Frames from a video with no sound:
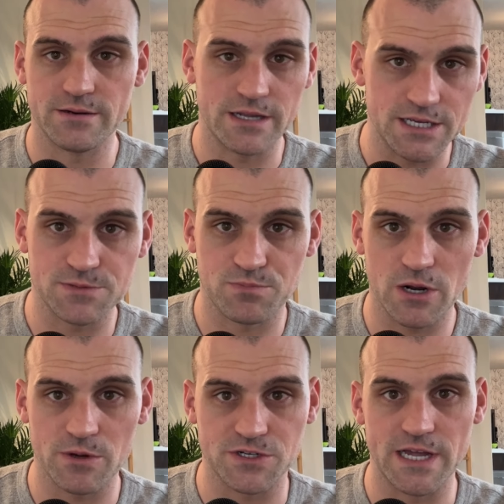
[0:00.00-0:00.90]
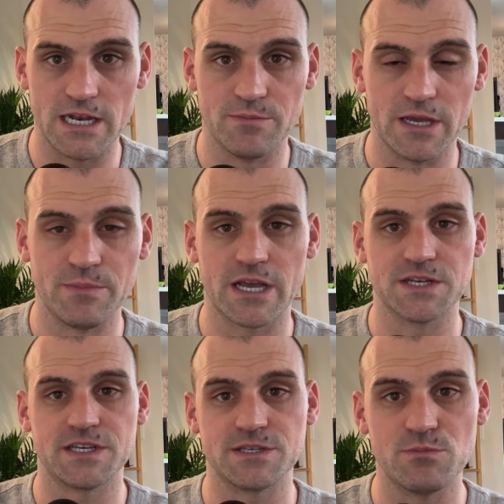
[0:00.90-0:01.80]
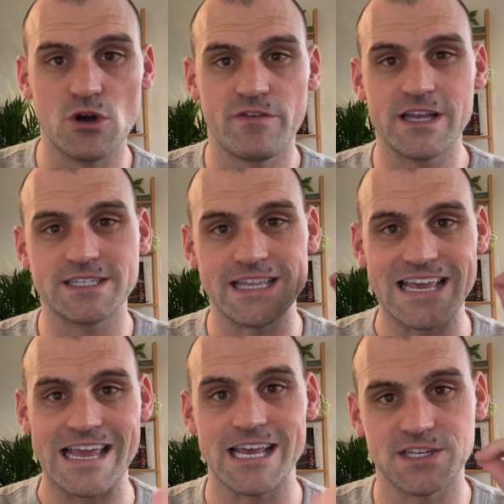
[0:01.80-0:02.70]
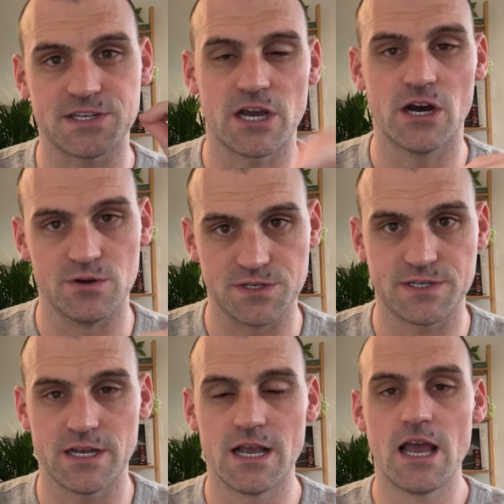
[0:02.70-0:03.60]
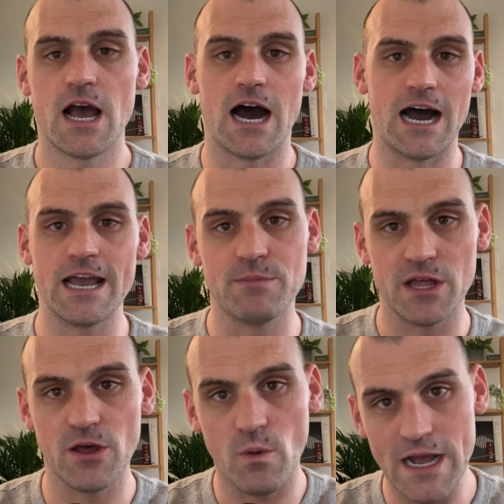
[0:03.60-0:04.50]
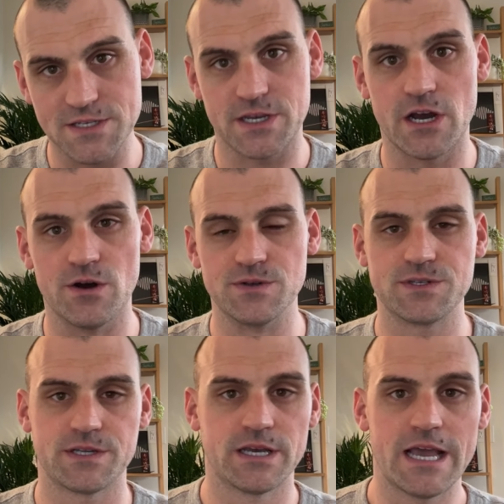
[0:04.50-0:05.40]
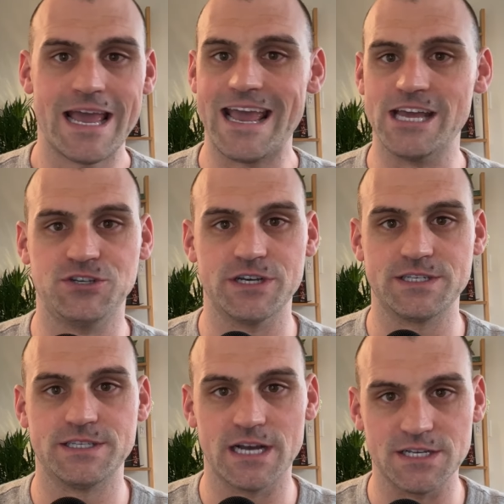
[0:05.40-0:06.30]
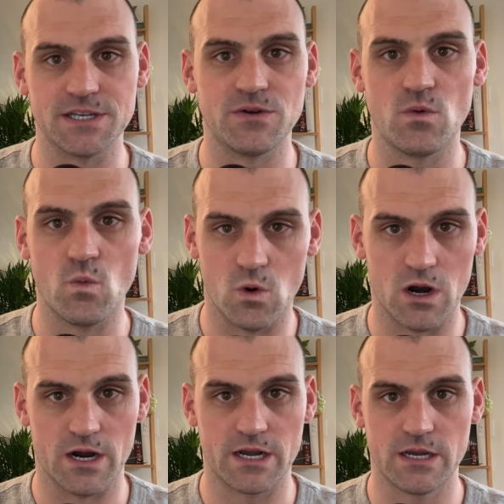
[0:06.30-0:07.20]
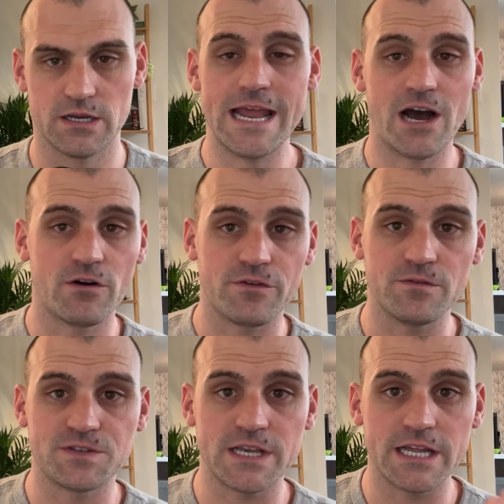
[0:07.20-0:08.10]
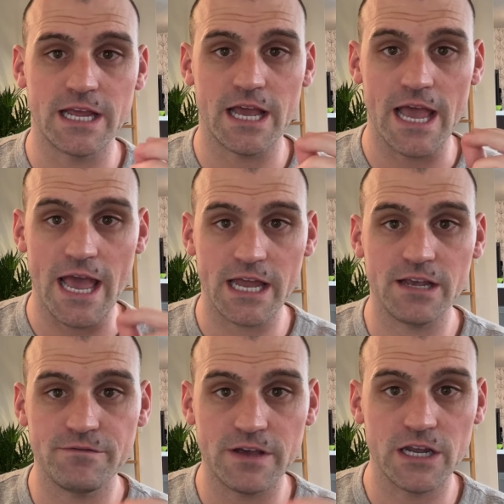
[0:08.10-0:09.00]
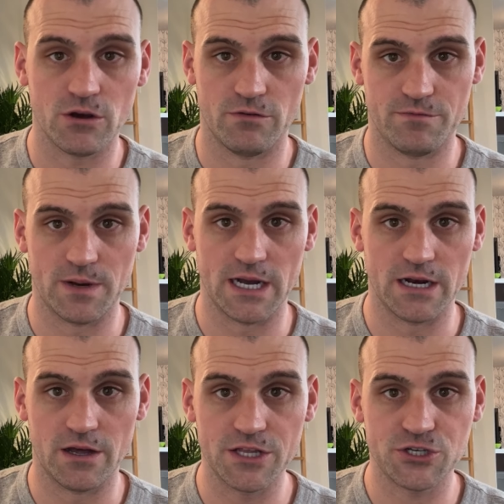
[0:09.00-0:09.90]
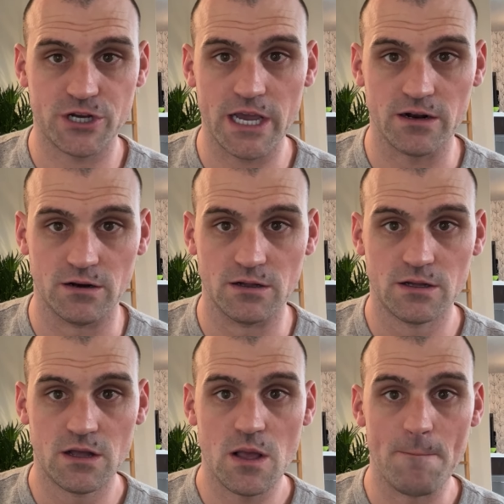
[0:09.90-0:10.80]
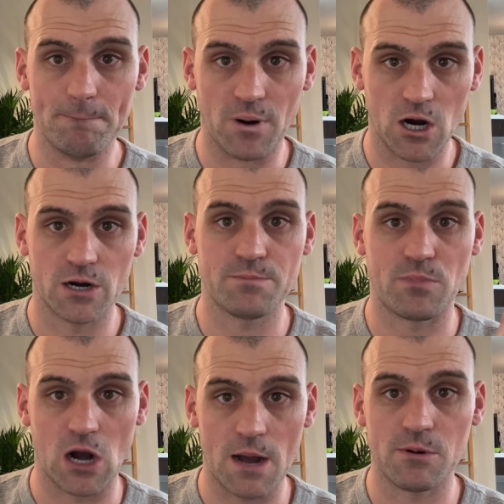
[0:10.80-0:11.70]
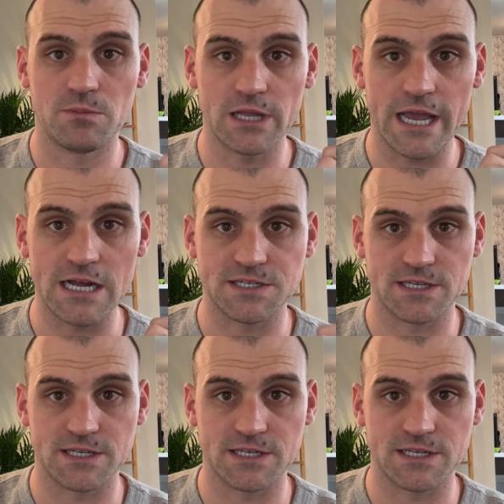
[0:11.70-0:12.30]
he's pretty much dead to me because he's moving to the East Coast. I am on the West Coast. It just doesn't work. Now, if you've seen any video of mine on this channel, Bart probably had